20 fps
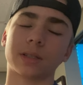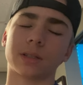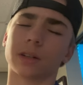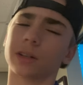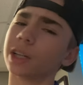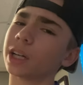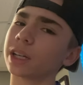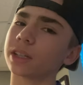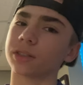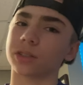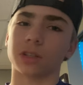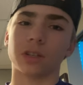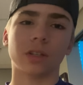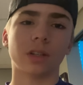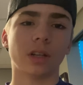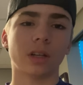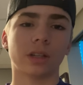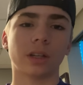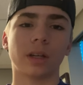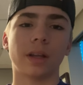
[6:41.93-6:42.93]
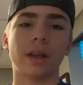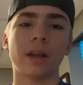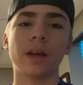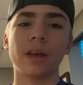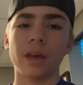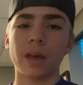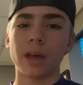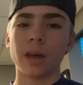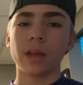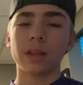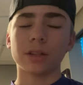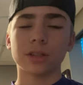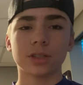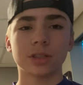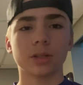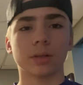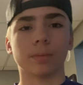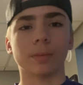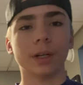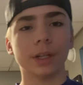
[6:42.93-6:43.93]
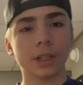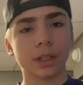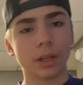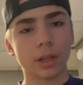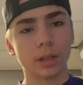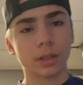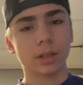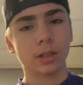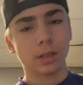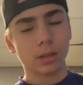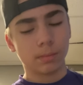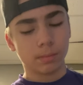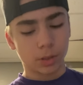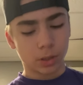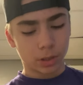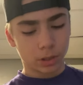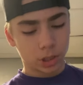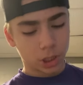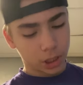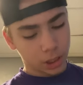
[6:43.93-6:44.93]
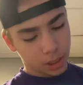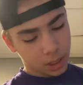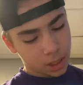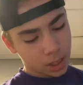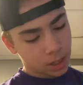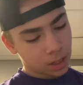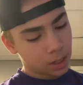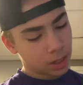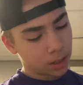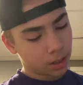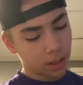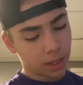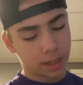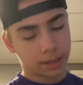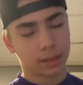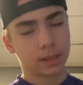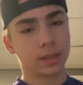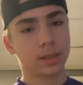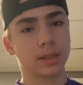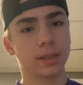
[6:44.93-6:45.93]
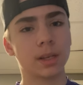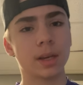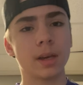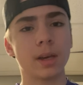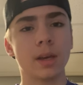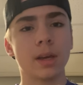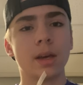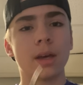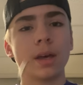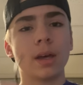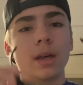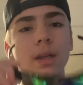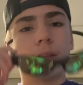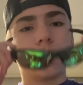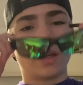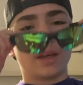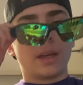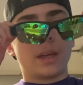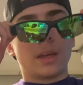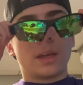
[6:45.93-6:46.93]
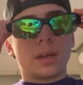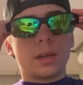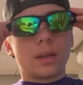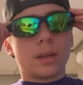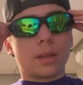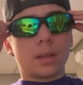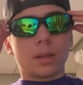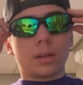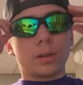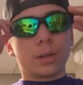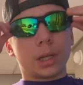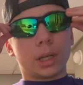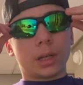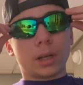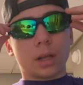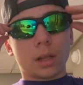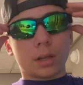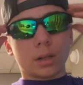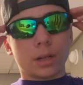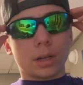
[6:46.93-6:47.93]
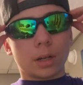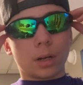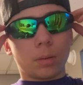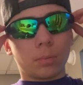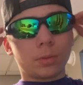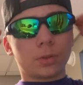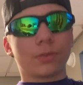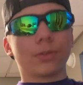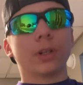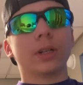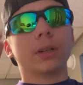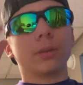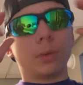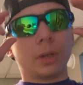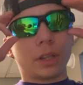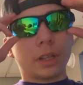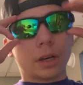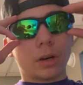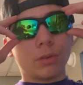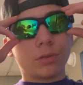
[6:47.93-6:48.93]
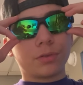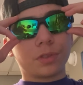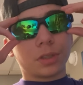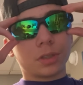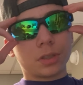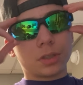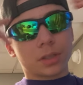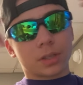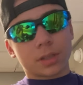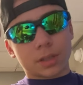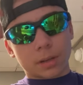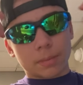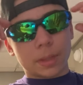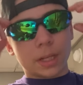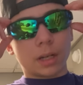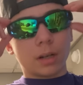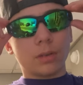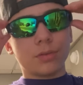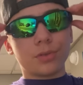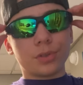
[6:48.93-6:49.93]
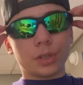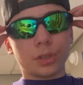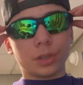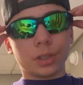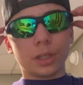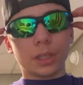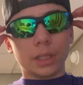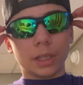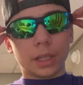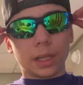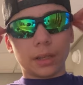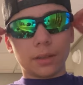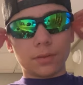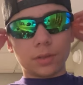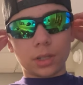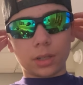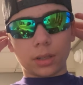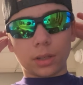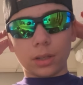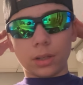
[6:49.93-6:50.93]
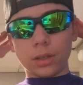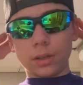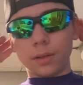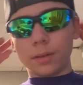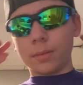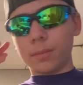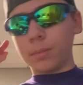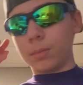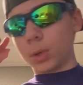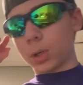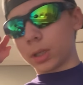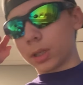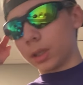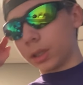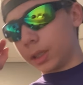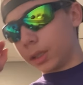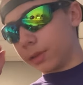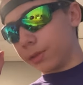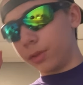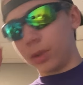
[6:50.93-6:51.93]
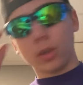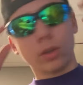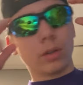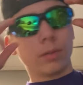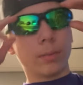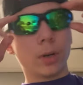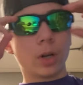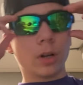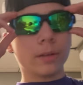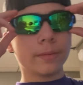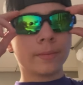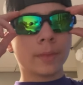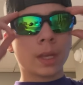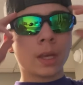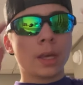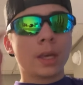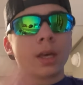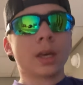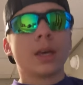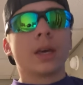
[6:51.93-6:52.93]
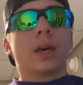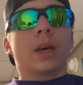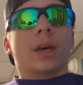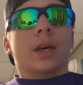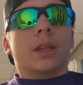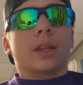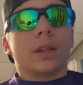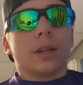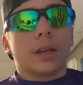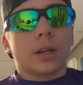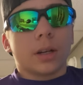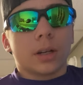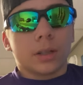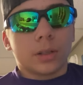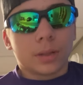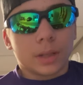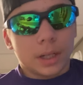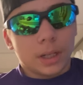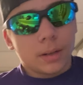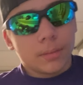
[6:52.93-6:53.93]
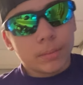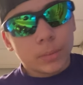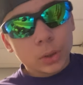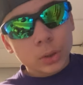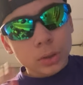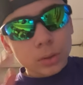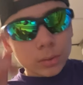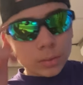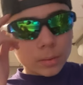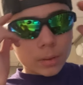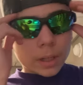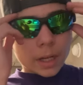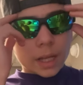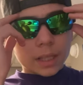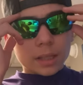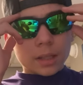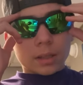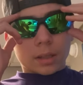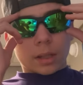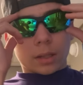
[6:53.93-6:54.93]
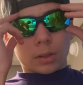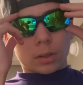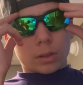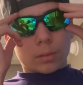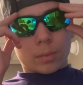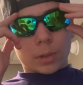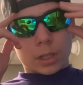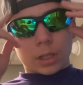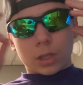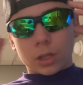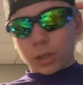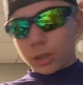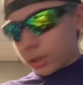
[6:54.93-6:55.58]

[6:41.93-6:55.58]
They're not as good looking. They're still pretty good. They're the Marucci glasses. They the green color helps for, with outfielders because I'm an outfielder and it gives a good, more clear view of the ball. They are green and blue. I think they look pretty good.